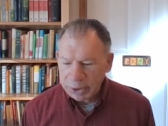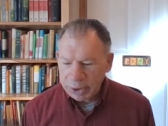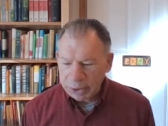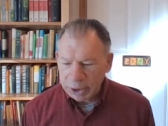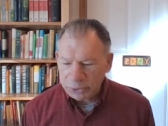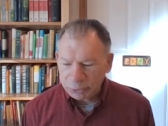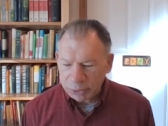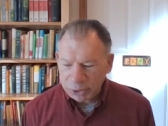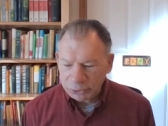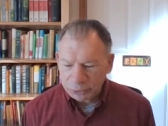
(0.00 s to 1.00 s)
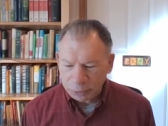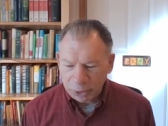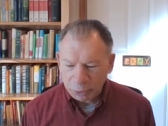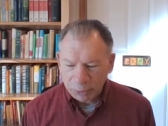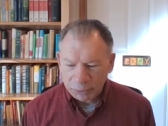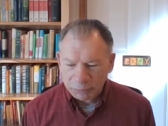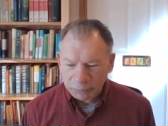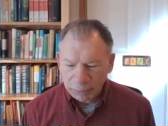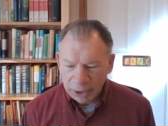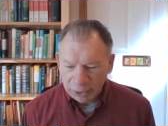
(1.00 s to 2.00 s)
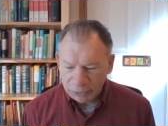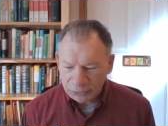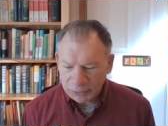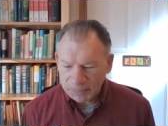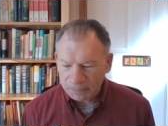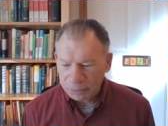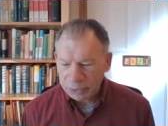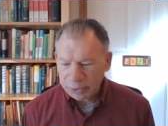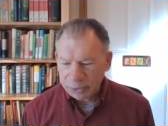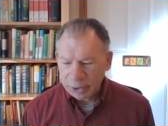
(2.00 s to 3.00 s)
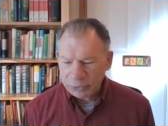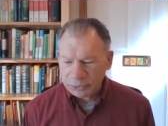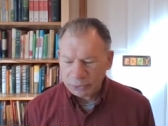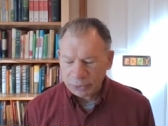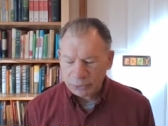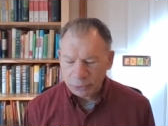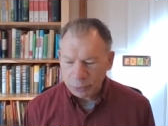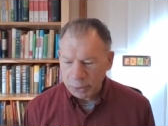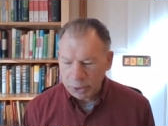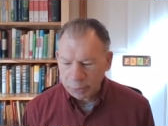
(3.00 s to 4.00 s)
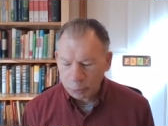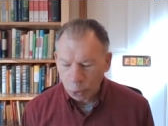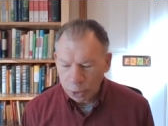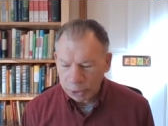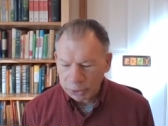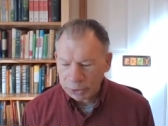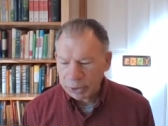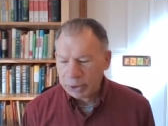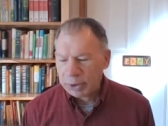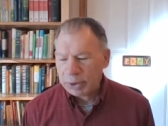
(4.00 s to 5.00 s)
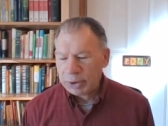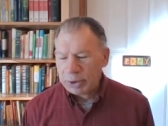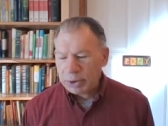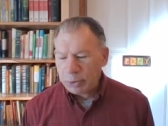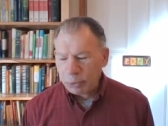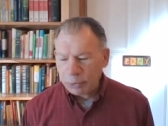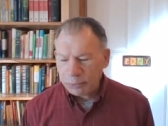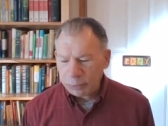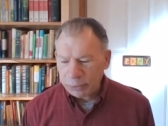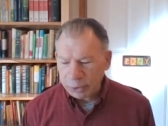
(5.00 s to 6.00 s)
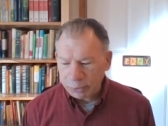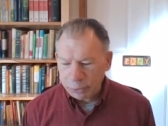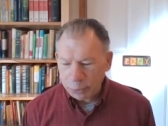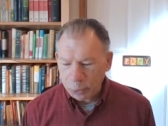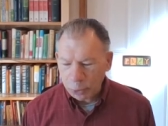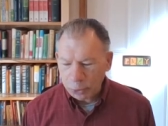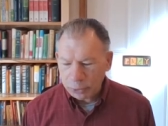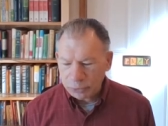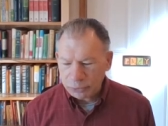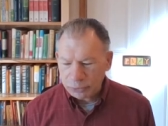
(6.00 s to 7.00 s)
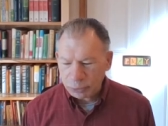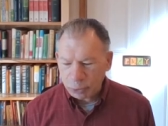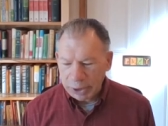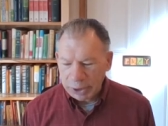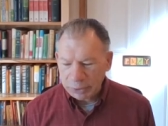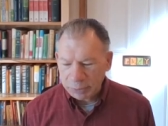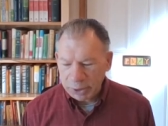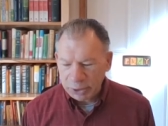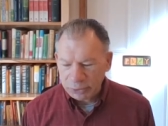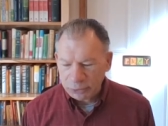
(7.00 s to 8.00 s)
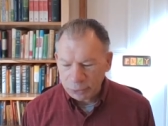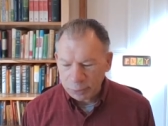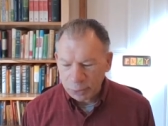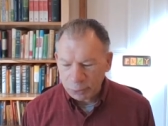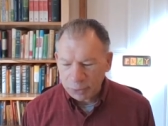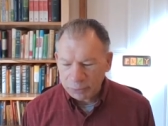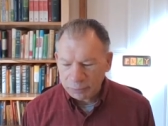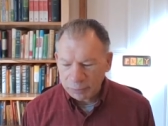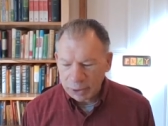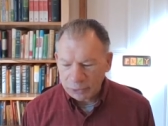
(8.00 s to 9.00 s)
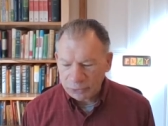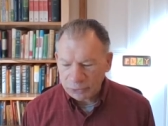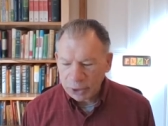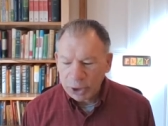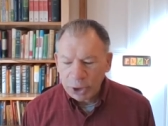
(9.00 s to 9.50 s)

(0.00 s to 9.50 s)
And they twain shall be one flesh. Okay, so the two become one. Wherefore they are no more twain, meaning two, but one flesh.